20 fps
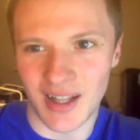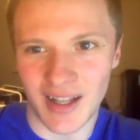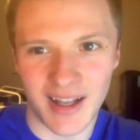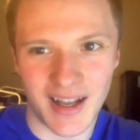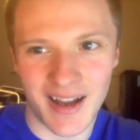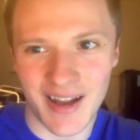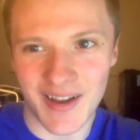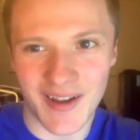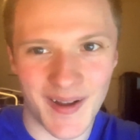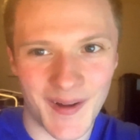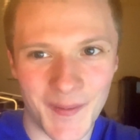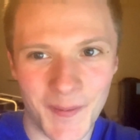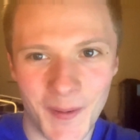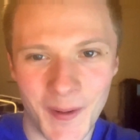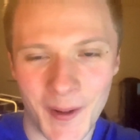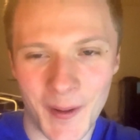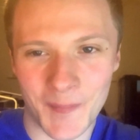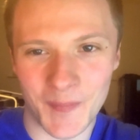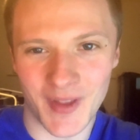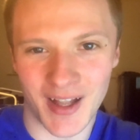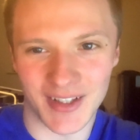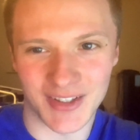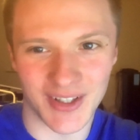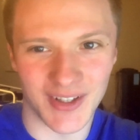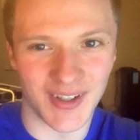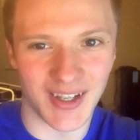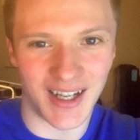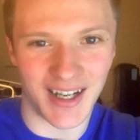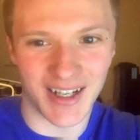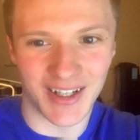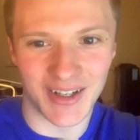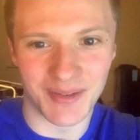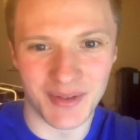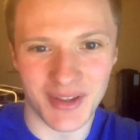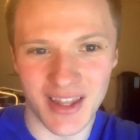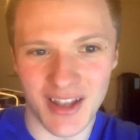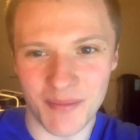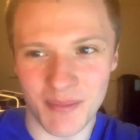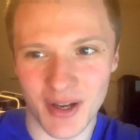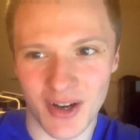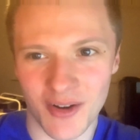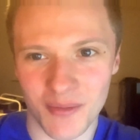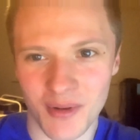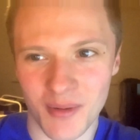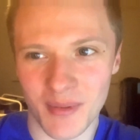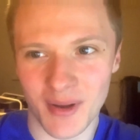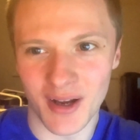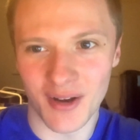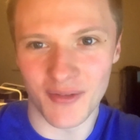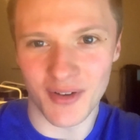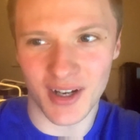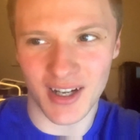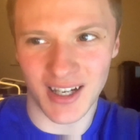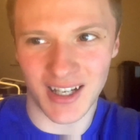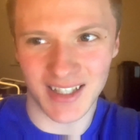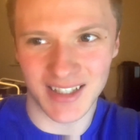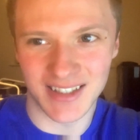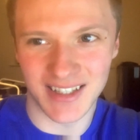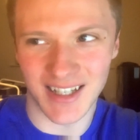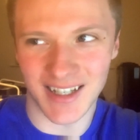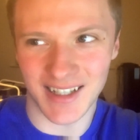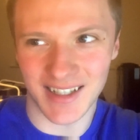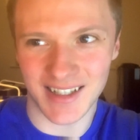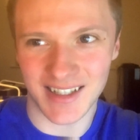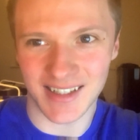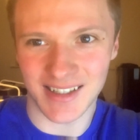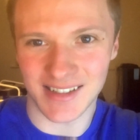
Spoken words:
hey-ho, I do like them and they've become a bit of a classic.